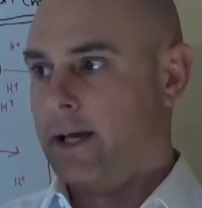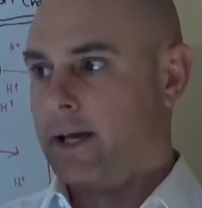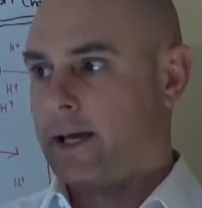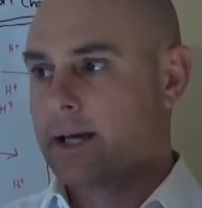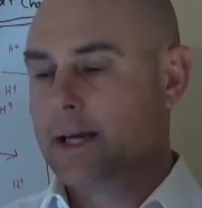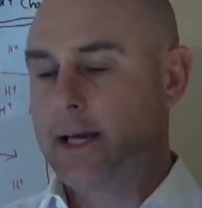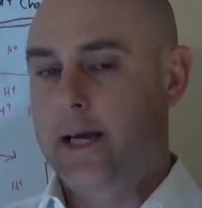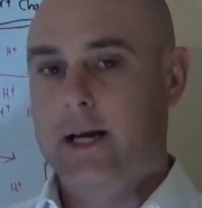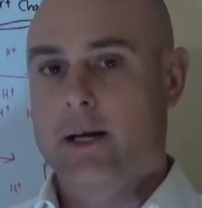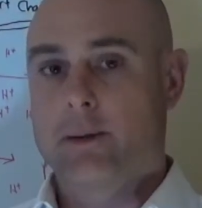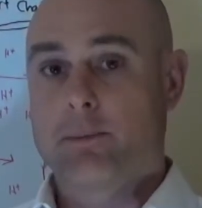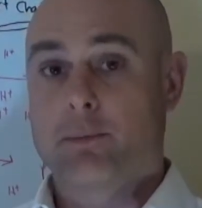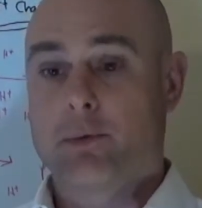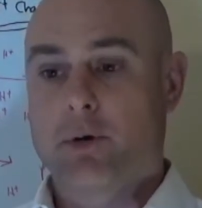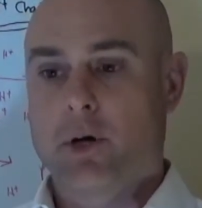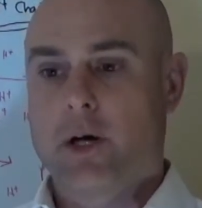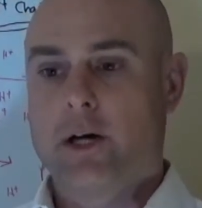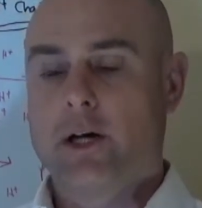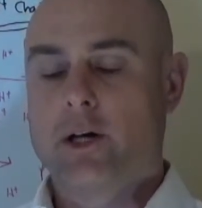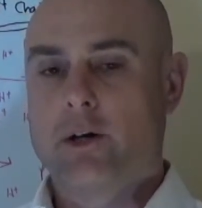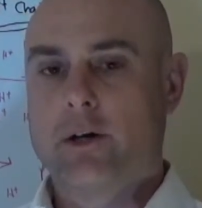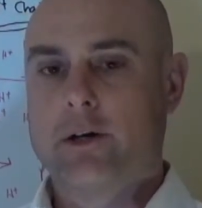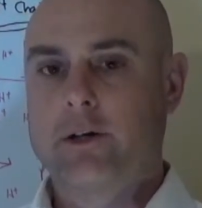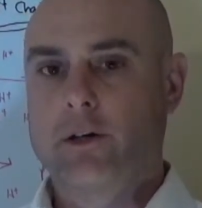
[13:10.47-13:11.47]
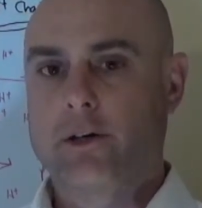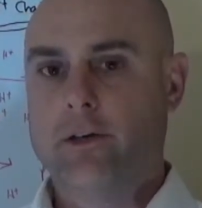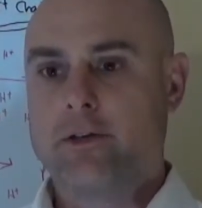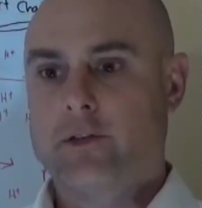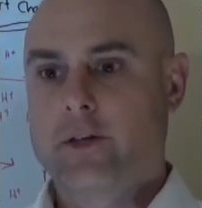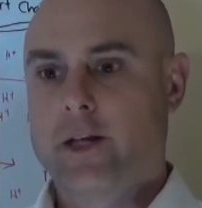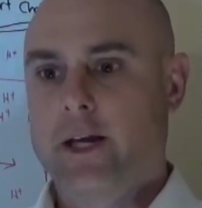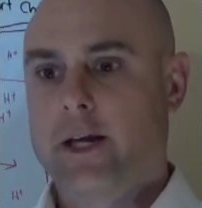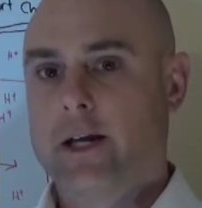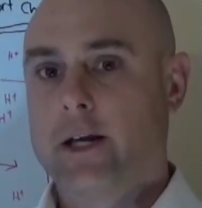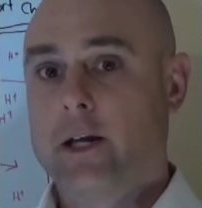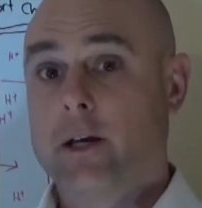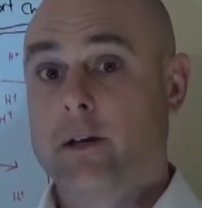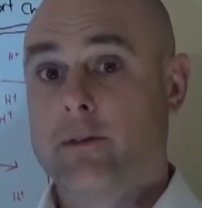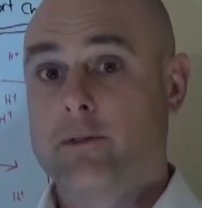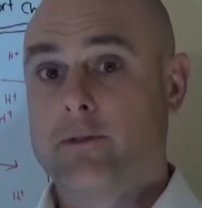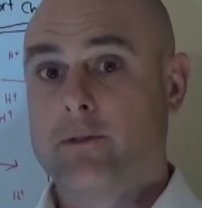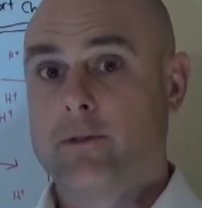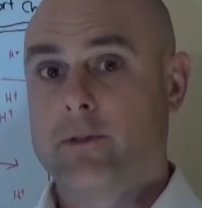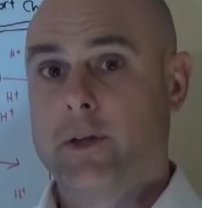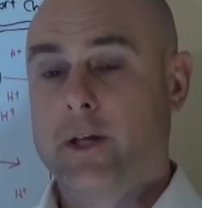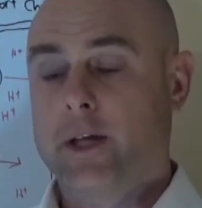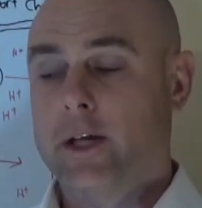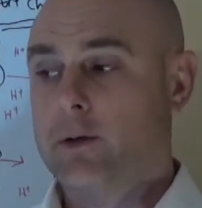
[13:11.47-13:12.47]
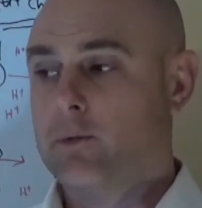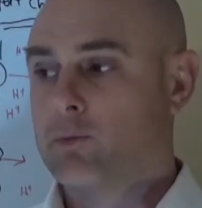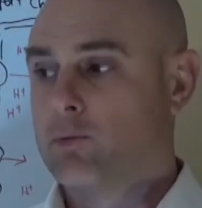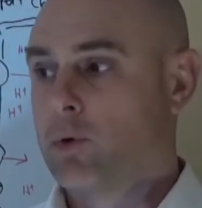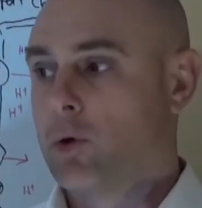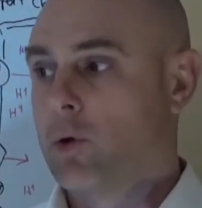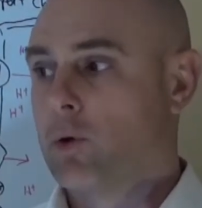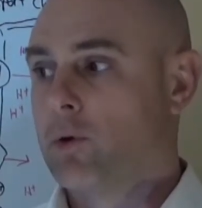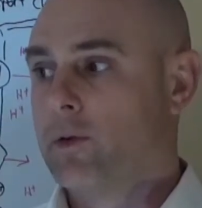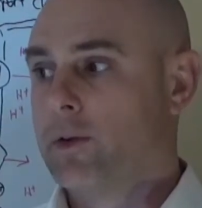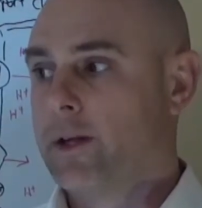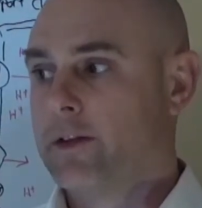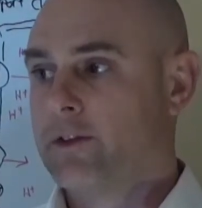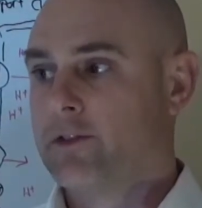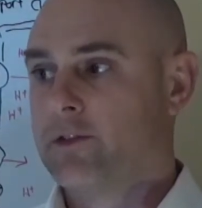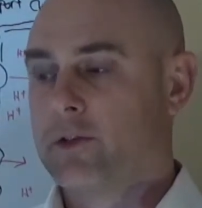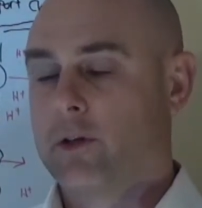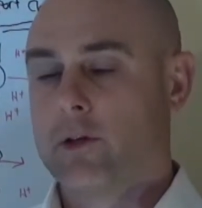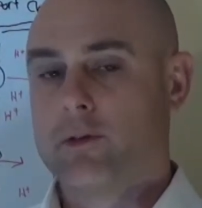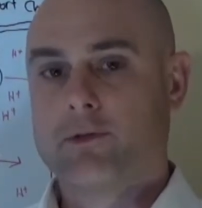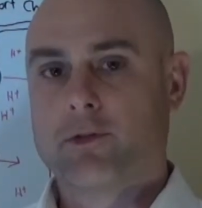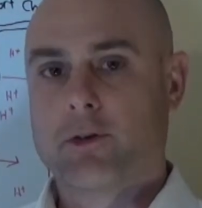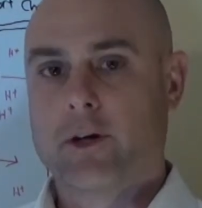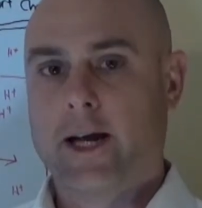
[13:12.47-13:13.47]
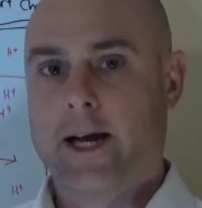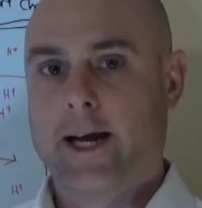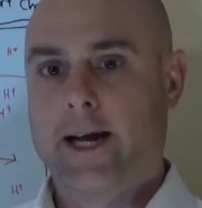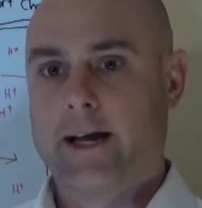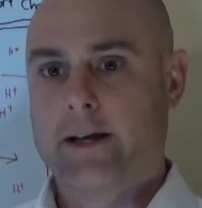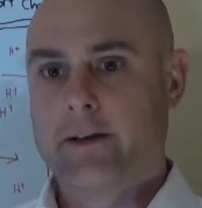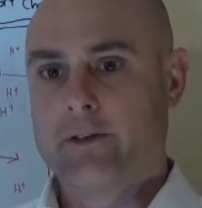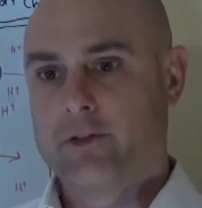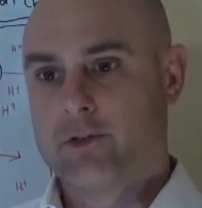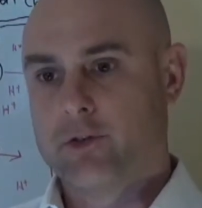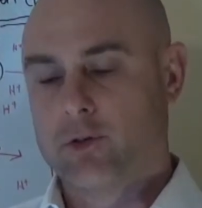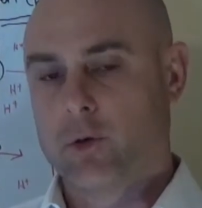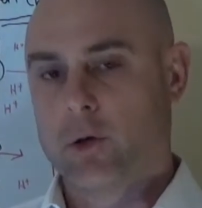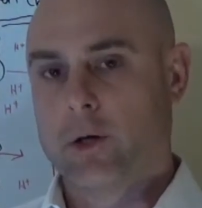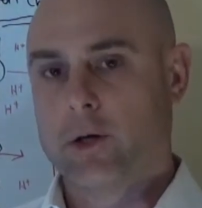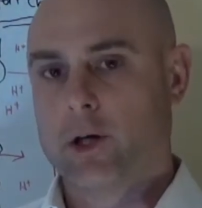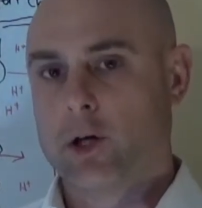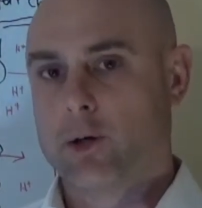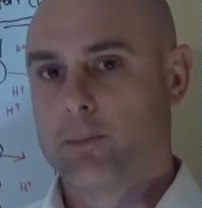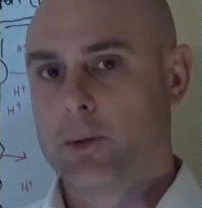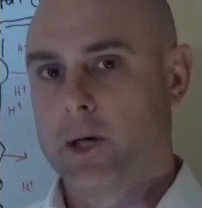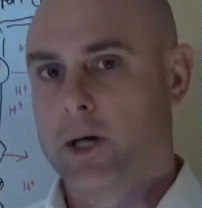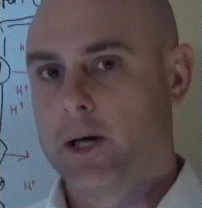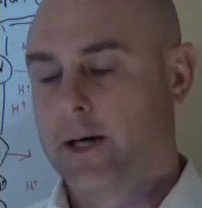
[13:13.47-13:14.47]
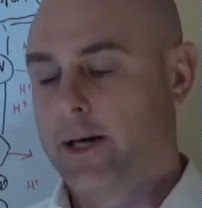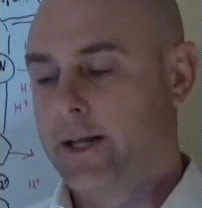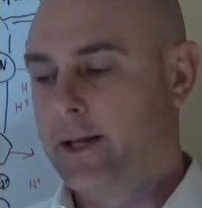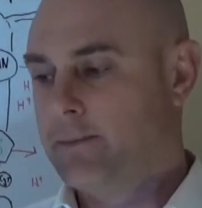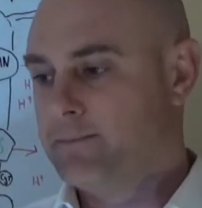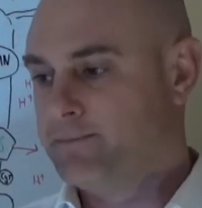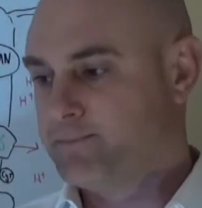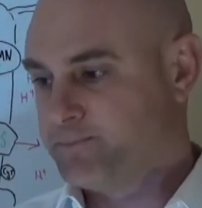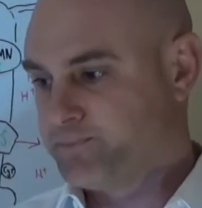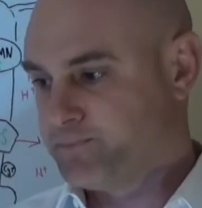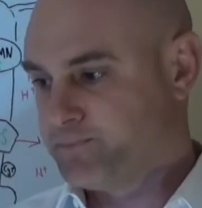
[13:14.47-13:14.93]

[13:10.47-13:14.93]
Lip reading: get a broader understanding of the role that sulfur has throughout our body.